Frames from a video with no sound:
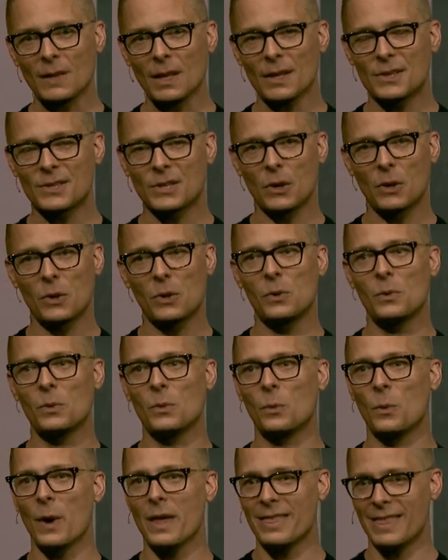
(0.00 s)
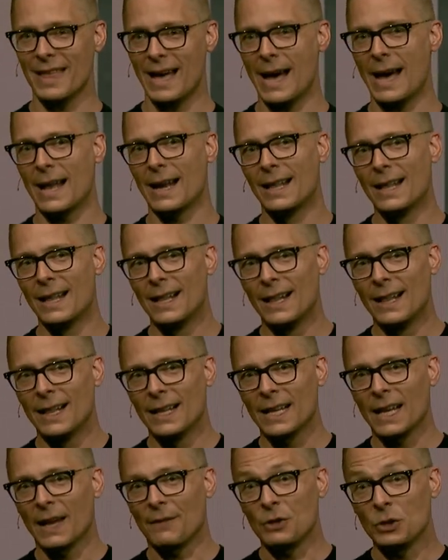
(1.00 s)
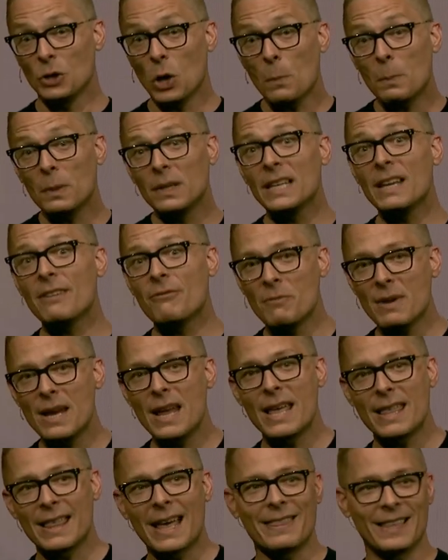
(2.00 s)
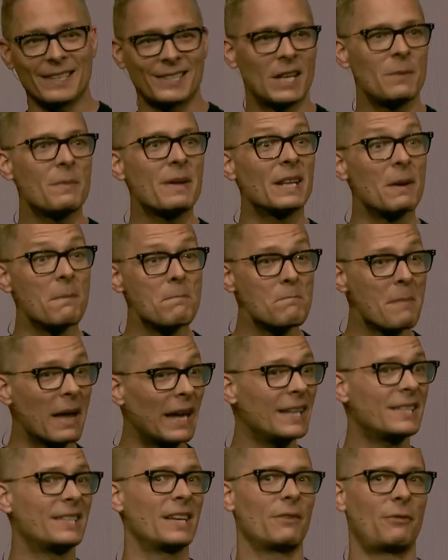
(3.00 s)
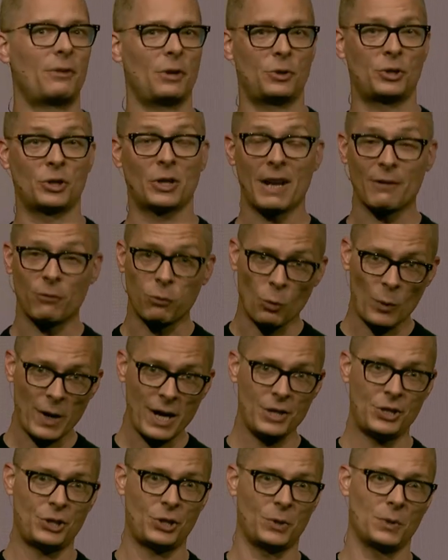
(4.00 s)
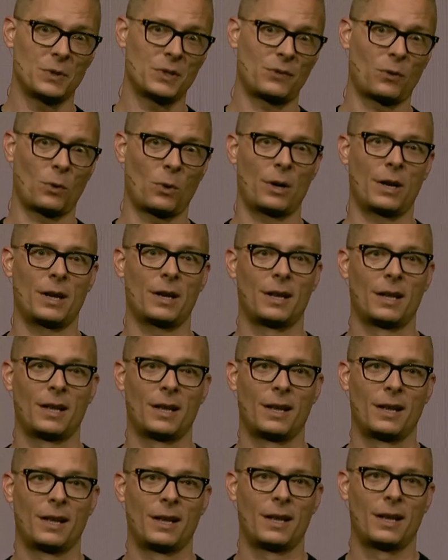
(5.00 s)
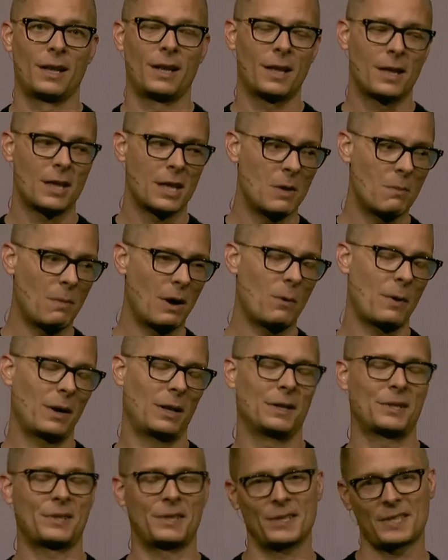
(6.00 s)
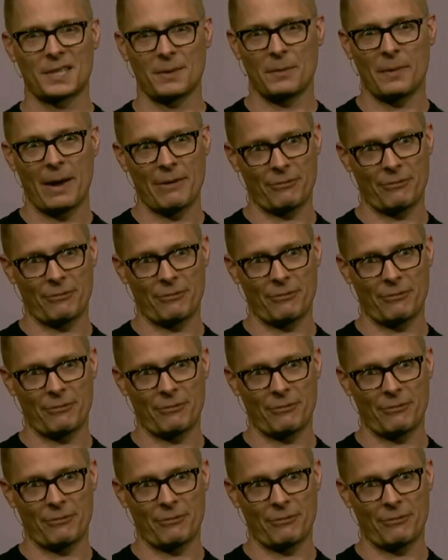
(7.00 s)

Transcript: So with that, if you don't believe me that this can be an amazing future if we choose for it, you might want to listen to some of my